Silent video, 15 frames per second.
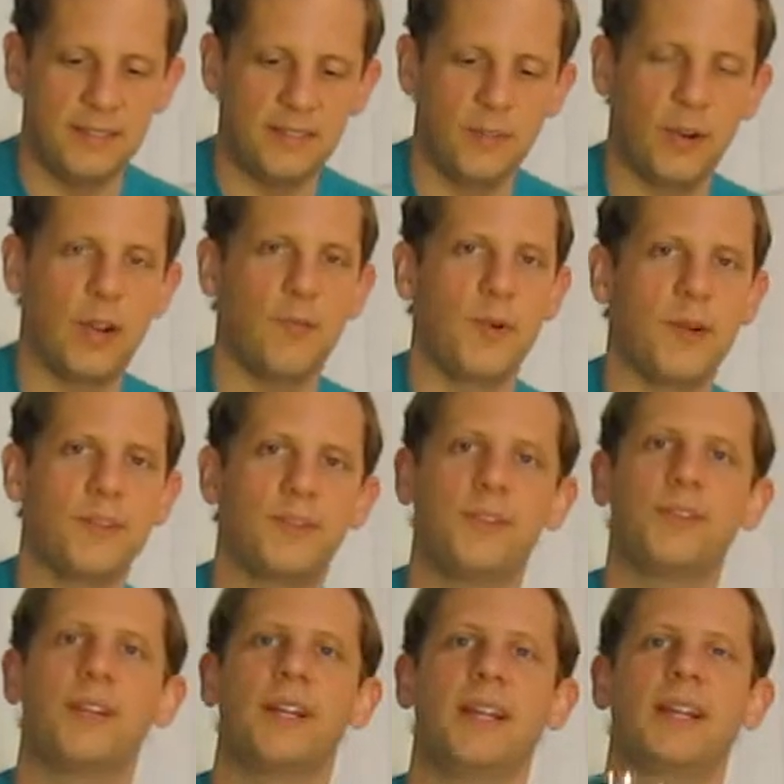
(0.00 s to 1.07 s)
great
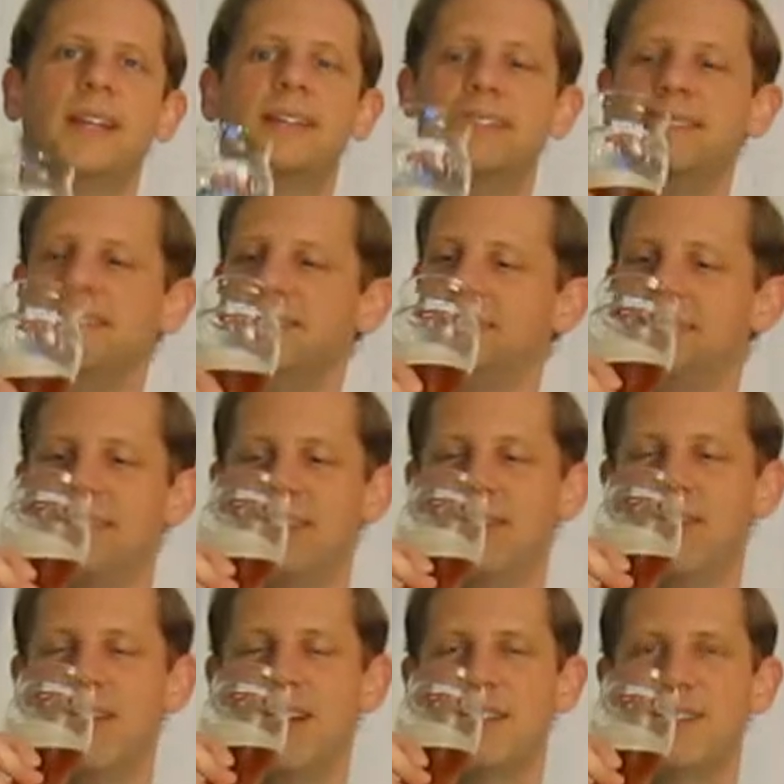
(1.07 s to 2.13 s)
weather and
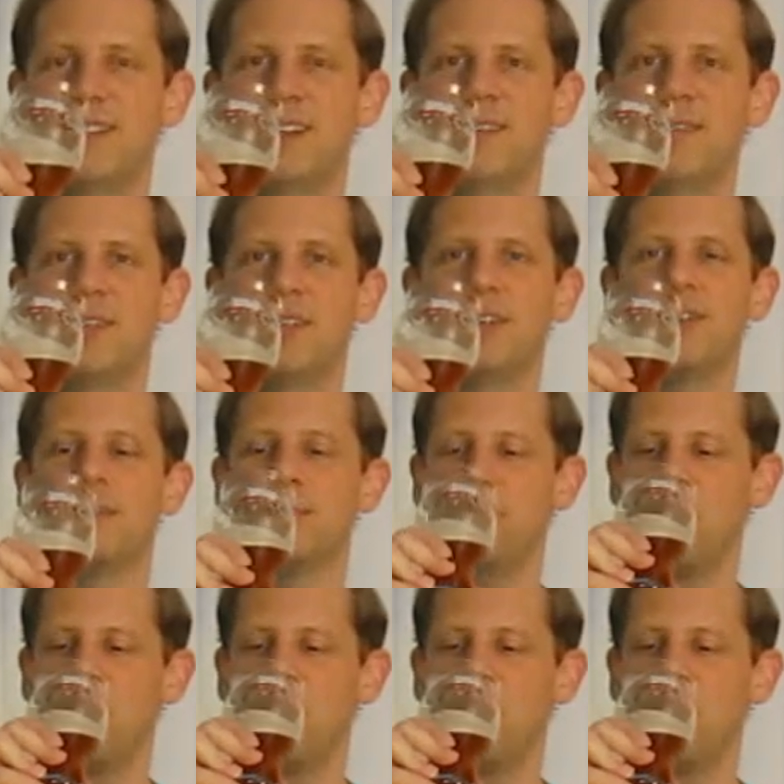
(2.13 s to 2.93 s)
all that stuff. So.